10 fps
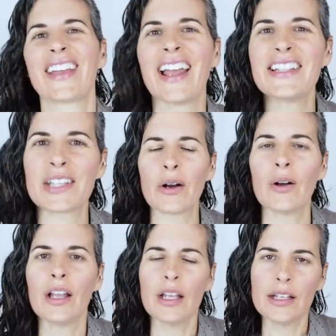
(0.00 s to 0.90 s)
okay,
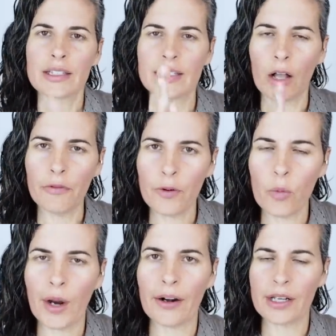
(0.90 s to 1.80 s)
so Self
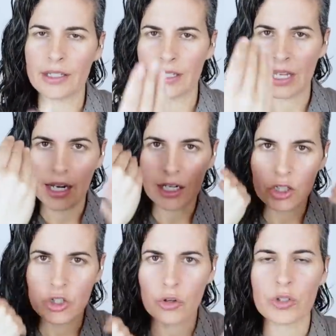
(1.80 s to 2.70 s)
awareness,
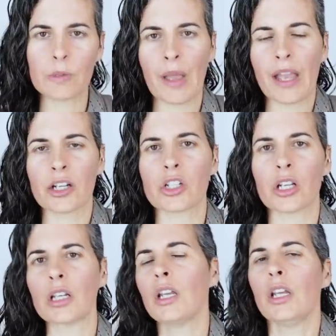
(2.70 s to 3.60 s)

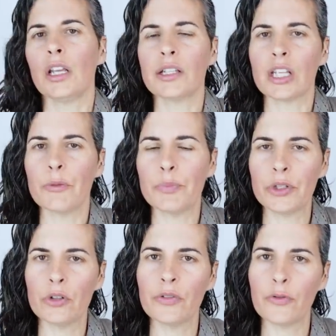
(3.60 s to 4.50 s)
introspection is a
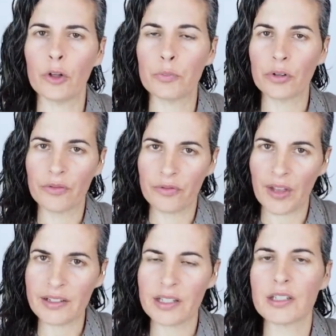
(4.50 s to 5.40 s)
beautiful
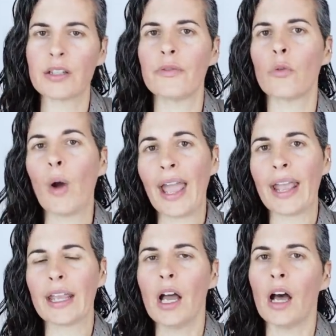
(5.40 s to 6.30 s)
preventative
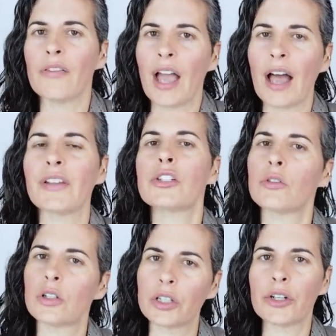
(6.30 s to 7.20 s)
way of having
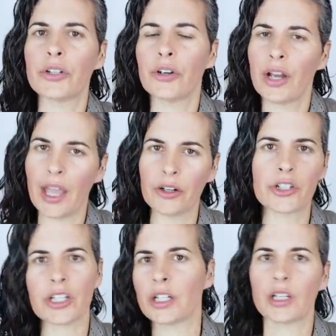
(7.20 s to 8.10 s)
to clear your
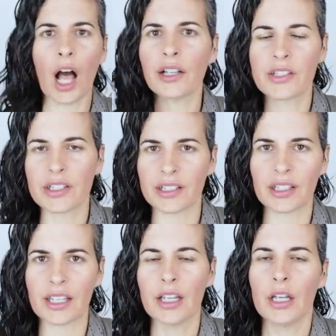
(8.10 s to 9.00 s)
energy
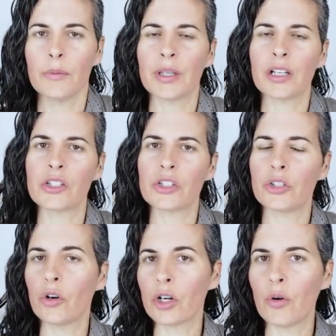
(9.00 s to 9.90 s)
constantly because
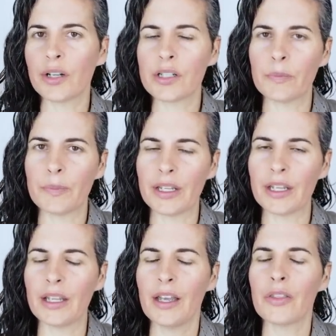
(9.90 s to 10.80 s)
you're going to
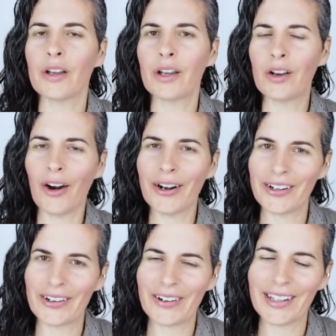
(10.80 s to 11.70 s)
be the
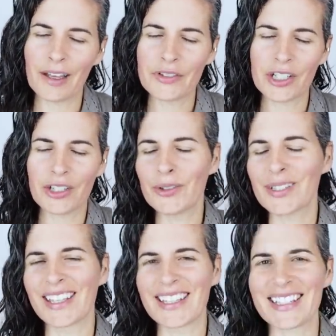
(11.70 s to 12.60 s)
gardener. I love to
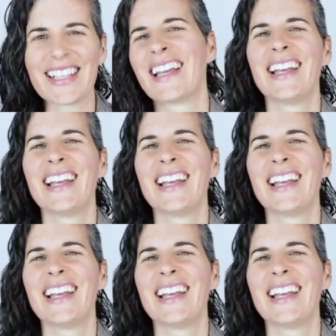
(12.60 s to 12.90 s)
use this.